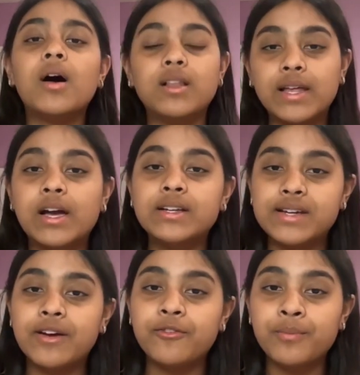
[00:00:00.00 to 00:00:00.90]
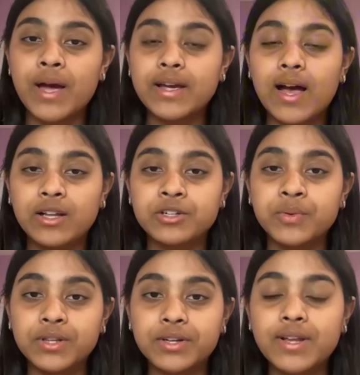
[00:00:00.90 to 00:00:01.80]
like a day of my calendar would
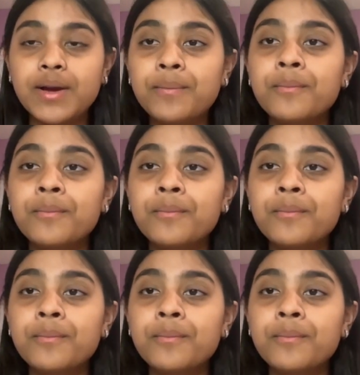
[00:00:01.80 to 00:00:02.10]
look like.